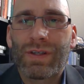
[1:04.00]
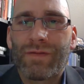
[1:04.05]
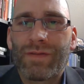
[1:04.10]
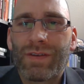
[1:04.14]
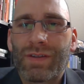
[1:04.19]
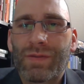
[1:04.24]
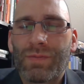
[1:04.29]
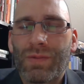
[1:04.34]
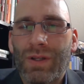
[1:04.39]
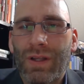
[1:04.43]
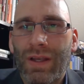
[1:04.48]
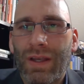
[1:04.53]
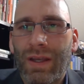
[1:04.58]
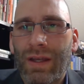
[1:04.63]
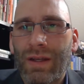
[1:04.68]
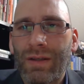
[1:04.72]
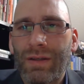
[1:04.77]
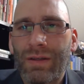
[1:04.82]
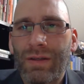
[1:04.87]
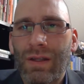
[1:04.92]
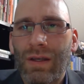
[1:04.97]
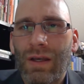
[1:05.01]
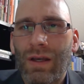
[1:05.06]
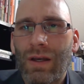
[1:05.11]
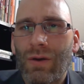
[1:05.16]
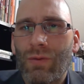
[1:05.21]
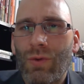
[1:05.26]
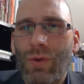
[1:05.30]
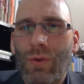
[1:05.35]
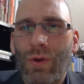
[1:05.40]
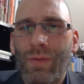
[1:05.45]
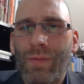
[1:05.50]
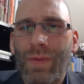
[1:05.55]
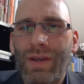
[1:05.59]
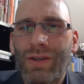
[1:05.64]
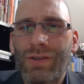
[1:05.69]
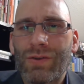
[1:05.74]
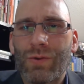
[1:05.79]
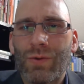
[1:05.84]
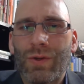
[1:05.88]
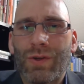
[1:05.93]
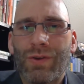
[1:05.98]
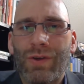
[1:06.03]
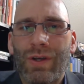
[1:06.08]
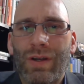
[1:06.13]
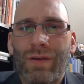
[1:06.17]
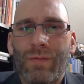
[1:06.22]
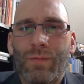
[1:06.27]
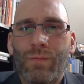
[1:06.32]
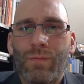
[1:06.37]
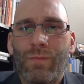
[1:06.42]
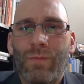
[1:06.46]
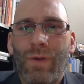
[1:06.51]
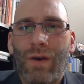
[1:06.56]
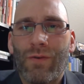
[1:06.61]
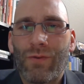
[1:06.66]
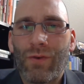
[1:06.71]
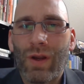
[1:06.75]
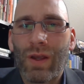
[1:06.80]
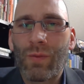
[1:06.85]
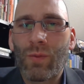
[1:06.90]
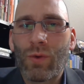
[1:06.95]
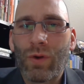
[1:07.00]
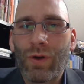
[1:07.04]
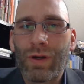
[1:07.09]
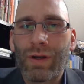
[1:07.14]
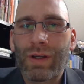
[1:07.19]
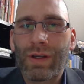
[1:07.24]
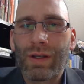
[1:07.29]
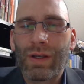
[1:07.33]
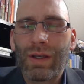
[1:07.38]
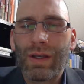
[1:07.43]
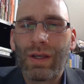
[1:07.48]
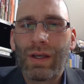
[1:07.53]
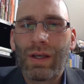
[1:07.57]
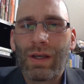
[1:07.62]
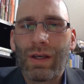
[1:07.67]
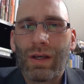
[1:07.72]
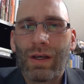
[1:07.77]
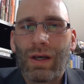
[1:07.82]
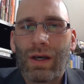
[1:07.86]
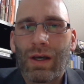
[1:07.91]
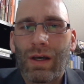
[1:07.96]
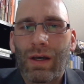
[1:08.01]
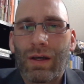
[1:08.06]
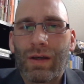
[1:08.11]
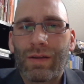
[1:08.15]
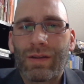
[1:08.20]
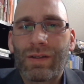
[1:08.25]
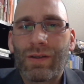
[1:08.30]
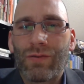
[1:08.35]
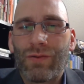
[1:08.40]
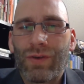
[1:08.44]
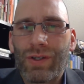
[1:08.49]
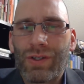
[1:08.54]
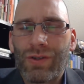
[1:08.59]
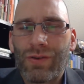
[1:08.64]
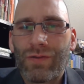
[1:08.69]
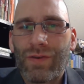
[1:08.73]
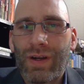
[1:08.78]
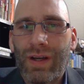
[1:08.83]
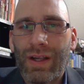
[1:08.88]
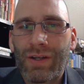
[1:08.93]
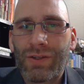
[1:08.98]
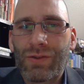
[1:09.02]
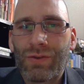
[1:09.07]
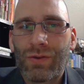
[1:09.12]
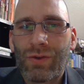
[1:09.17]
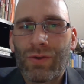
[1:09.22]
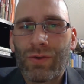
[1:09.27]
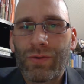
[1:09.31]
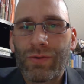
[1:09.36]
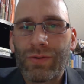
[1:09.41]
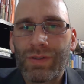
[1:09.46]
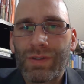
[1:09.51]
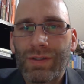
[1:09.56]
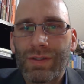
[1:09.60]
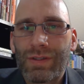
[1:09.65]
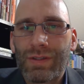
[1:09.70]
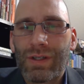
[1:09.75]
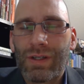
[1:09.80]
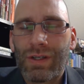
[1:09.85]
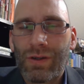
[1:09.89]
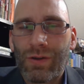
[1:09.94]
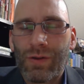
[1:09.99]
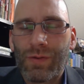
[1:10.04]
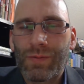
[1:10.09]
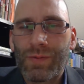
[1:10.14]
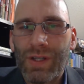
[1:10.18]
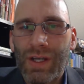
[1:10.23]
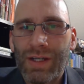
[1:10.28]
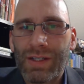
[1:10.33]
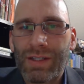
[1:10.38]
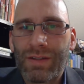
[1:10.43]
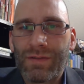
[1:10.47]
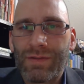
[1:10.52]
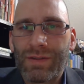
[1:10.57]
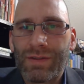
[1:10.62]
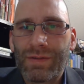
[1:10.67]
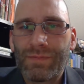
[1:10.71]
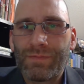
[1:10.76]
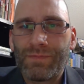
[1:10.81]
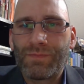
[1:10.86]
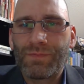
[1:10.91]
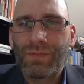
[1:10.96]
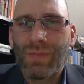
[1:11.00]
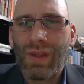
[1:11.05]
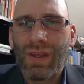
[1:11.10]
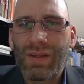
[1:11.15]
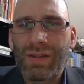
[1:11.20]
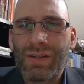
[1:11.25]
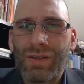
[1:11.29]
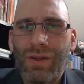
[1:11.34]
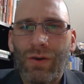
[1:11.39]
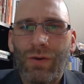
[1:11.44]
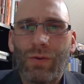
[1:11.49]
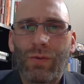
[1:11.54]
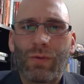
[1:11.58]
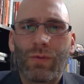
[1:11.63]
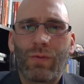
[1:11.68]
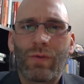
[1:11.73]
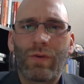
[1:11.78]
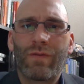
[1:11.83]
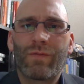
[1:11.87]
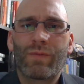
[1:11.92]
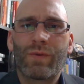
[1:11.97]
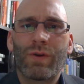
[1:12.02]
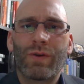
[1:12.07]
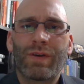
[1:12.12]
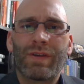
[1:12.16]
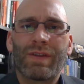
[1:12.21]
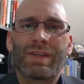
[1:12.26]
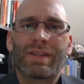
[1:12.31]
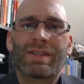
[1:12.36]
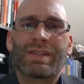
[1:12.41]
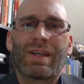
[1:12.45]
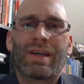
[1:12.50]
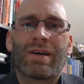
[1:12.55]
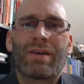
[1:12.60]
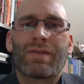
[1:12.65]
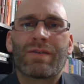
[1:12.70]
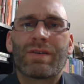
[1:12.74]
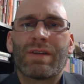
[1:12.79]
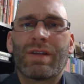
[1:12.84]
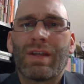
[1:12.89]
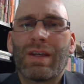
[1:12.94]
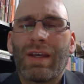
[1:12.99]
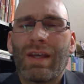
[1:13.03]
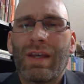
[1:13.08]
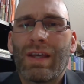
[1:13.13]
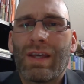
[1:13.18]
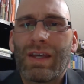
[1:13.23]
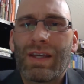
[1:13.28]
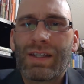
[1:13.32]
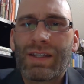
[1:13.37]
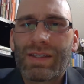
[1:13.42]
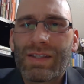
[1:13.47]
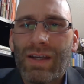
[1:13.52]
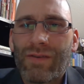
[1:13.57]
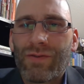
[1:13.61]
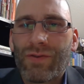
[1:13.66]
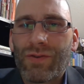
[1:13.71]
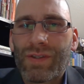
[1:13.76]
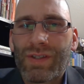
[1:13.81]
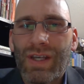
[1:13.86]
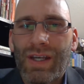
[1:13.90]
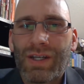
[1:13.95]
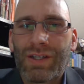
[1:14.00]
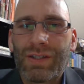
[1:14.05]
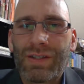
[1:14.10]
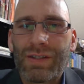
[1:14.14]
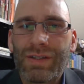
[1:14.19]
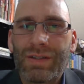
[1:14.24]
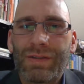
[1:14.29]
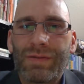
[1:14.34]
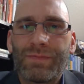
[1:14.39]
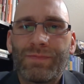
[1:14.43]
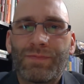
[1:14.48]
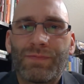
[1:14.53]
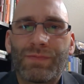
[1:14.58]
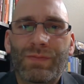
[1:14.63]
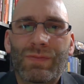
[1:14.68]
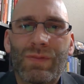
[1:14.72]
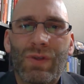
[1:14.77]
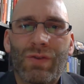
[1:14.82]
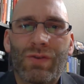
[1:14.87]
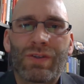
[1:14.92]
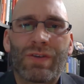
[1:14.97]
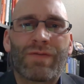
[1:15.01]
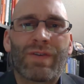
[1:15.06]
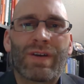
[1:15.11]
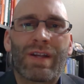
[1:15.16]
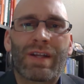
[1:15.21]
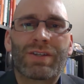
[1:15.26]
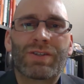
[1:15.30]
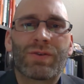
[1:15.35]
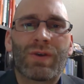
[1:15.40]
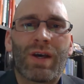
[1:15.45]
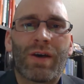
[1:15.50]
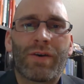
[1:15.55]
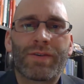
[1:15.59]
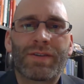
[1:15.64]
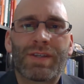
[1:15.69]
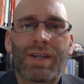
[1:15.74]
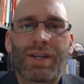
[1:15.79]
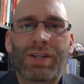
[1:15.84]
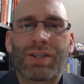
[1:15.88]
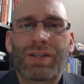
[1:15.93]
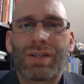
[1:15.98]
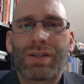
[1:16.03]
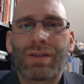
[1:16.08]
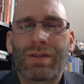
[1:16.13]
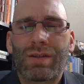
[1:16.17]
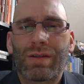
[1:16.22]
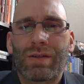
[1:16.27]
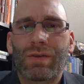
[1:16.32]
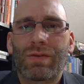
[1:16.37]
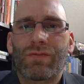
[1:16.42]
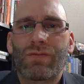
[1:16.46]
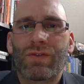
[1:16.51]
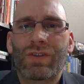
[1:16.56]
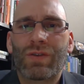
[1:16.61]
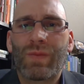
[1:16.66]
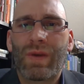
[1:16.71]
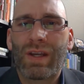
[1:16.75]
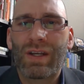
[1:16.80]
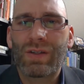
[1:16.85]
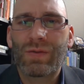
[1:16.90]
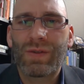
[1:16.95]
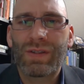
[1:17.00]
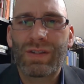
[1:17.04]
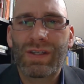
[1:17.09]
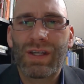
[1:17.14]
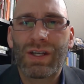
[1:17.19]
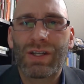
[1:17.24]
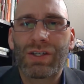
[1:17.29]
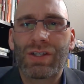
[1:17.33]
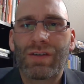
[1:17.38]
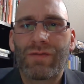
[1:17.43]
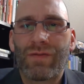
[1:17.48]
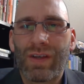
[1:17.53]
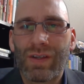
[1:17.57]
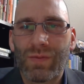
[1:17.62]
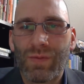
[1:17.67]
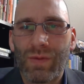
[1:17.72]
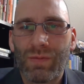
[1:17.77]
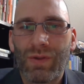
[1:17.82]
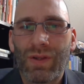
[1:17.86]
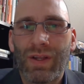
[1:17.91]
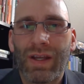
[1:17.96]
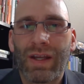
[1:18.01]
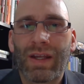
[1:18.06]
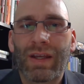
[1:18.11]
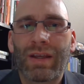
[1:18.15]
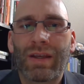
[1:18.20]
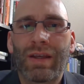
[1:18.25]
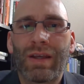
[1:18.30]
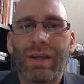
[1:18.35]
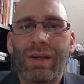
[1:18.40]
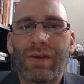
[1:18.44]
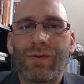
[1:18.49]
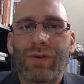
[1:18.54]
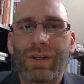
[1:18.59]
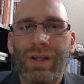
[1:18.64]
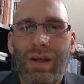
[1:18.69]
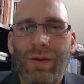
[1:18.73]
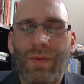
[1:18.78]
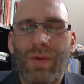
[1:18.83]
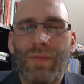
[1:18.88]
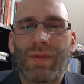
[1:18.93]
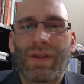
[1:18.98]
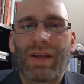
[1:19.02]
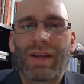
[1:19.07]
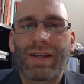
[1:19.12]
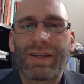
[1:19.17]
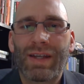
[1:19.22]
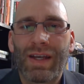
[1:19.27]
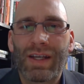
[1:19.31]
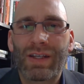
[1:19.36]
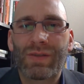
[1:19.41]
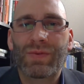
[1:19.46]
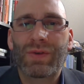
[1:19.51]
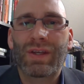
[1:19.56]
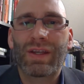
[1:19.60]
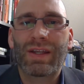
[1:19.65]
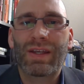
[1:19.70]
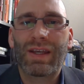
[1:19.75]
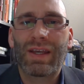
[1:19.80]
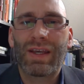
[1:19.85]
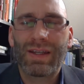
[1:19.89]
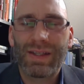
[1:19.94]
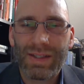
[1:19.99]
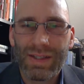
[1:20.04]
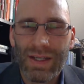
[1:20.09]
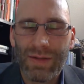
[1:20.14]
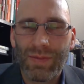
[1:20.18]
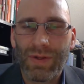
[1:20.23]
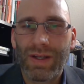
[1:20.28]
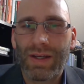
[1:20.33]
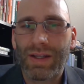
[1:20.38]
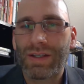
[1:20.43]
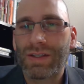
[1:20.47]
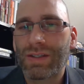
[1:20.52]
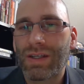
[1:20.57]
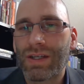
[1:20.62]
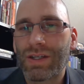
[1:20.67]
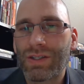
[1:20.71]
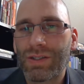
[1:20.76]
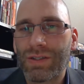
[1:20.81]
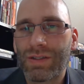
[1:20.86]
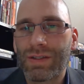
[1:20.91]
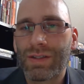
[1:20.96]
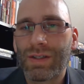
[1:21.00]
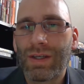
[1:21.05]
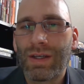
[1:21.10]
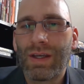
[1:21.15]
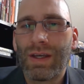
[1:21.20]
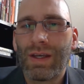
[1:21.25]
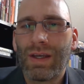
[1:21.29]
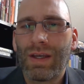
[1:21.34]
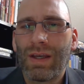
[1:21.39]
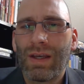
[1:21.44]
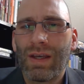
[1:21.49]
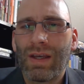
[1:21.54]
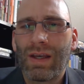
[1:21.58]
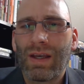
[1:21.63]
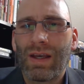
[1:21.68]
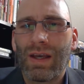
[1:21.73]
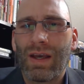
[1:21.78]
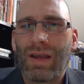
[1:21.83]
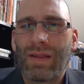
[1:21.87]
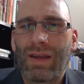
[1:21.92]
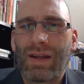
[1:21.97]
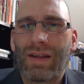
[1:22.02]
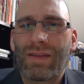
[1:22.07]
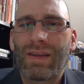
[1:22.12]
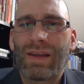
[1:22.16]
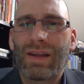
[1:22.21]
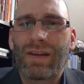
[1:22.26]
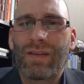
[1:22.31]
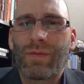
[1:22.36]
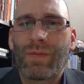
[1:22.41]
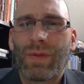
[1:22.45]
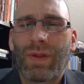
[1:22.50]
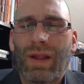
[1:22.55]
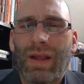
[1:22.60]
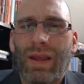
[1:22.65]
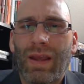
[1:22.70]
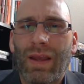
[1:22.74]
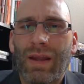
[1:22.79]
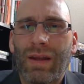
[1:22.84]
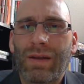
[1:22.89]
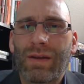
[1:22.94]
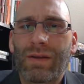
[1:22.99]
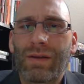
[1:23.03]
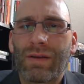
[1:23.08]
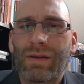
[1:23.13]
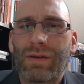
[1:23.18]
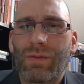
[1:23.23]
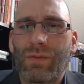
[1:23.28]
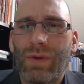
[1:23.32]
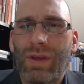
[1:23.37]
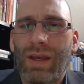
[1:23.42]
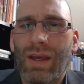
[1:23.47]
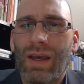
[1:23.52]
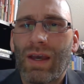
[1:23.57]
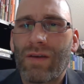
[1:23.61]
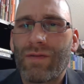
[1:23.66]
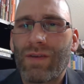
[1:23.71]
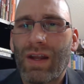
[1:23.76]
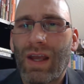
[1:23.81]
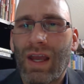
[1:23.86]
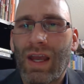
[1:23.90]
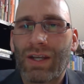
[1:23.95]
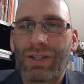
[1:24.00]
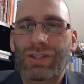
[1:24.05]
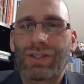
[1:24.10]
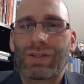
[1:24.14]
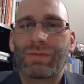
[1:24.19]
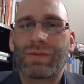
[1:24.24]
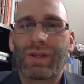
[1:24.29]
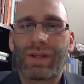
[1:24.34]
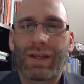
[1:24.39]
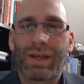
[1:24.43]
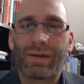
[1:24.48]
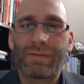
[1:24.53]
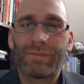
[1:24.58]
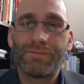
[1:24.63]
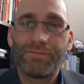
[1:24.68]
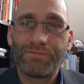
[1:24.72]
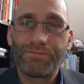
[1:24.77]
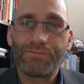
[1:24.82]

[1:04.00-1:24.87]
of this plan. We want to make sure we create a framework to reach your financial goals and your objectives. And so we've broken this down into several sections. So there's a financial health section, risk management section, investment planning, retirement planning, tax planning, and estate planning sections. And then at the end of the plan, we have an action plan.